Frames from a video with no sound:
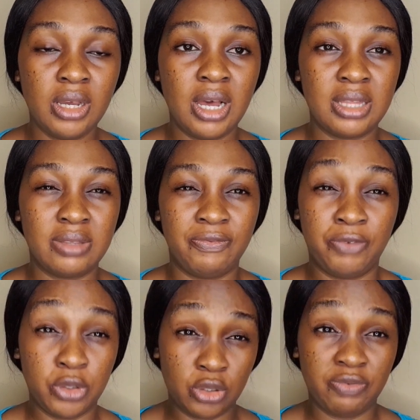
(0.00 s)
at the
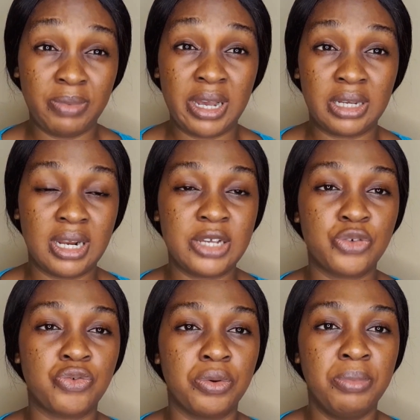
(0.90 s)
front of my
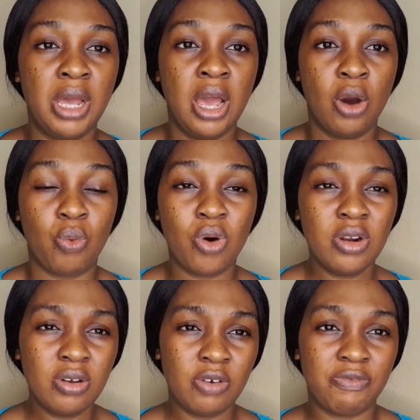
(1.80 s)
classroom,
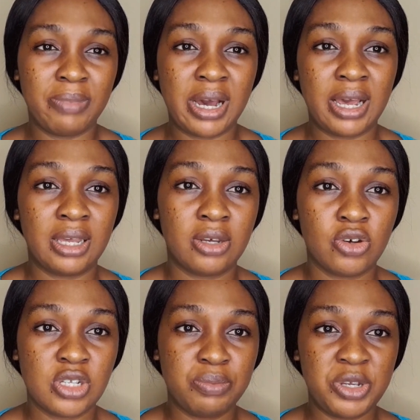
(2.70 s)
one of my
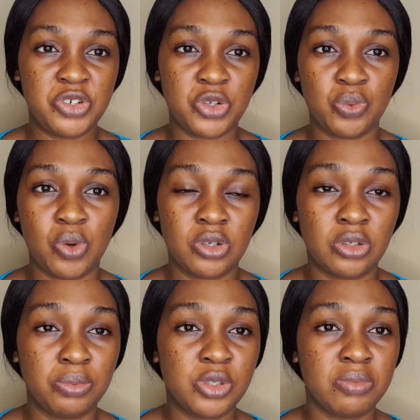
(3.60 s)
classmates just walked
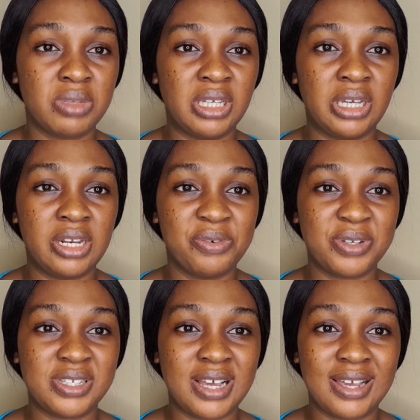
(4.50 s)
up to me and he
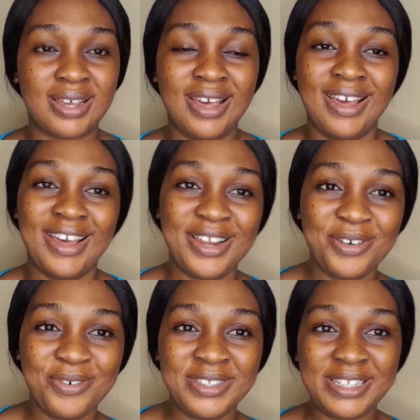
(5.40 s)
was like,
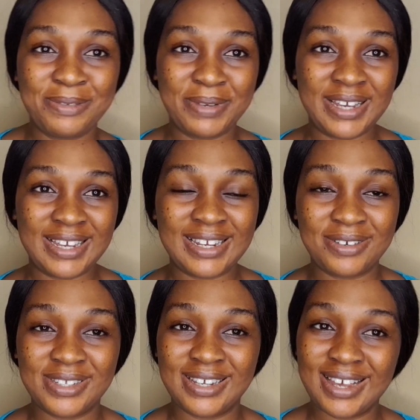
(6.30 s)
hello, Lisbeth. I
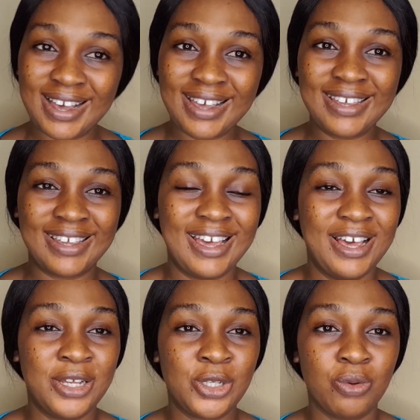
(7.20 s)
was like, hi.
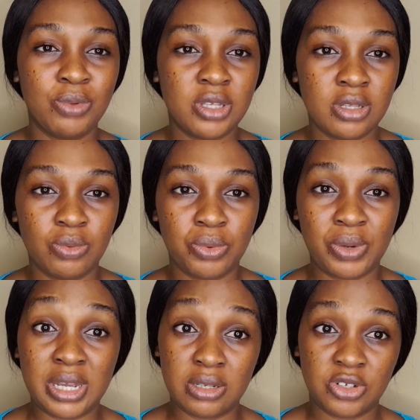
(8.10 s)
So we, we
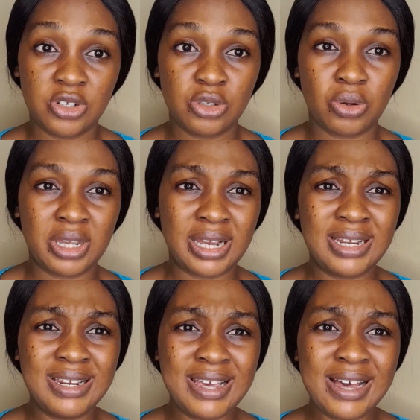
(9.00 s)
were just talking. And
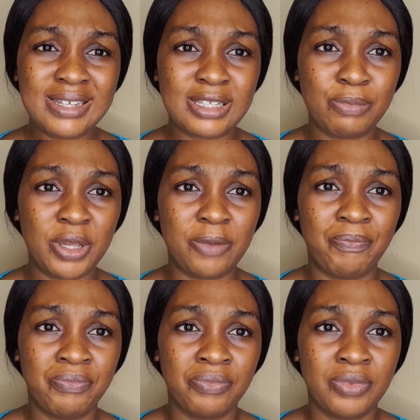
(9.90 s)
then he asked
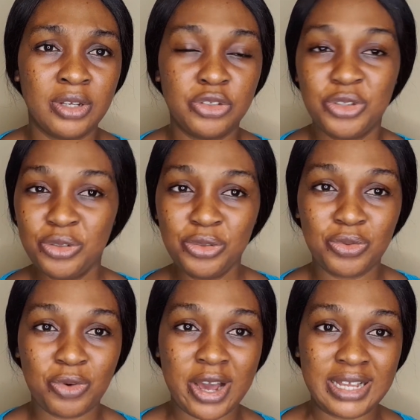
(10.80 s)
me, do you do
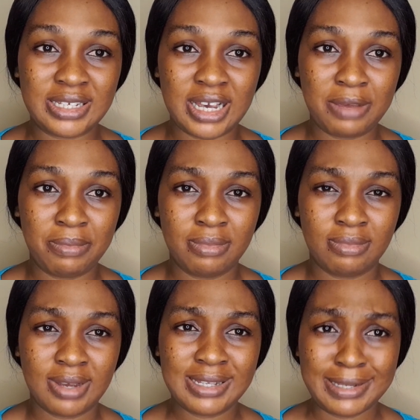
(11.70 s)
quiet time?
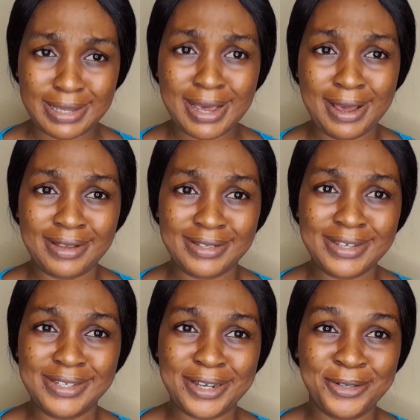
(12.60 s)
I said, yeah,
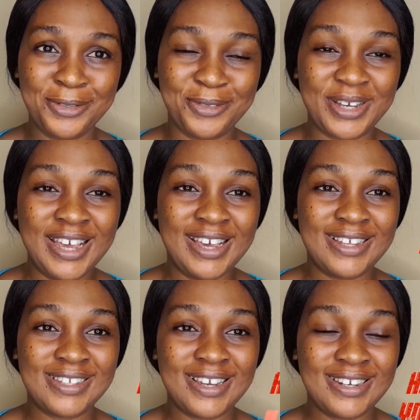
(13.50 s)
yes, I do.
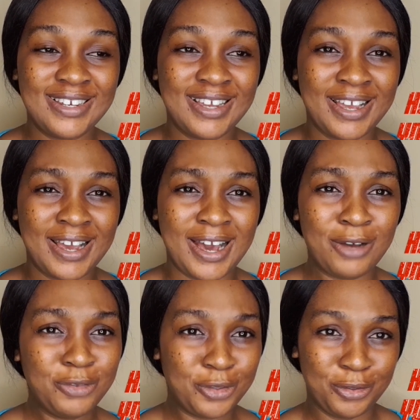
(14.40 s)
He said,
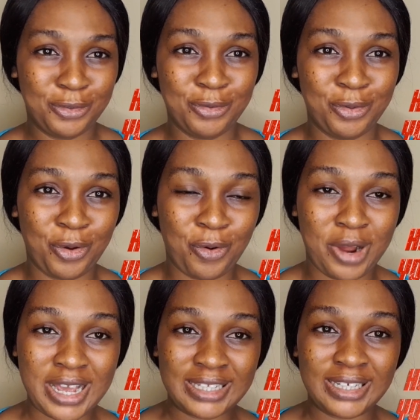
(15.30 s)
how do you do your
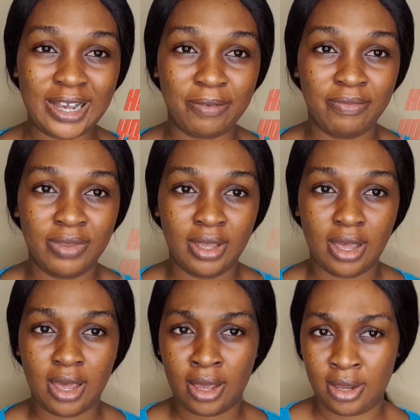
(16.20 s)
quiet time?
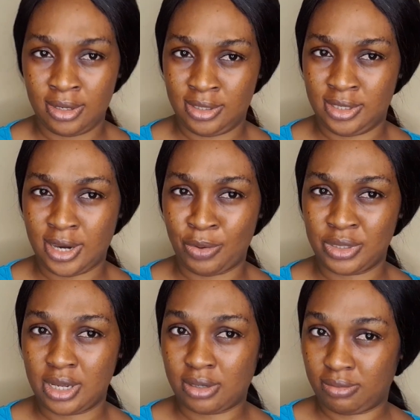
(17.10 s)
and i
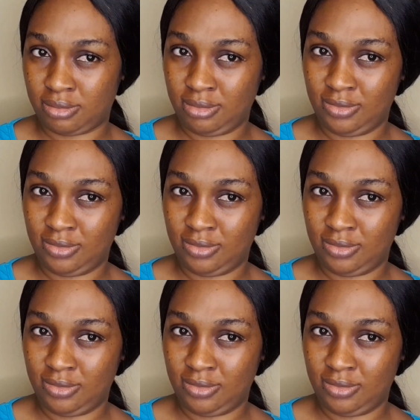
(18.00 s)
was like hmm,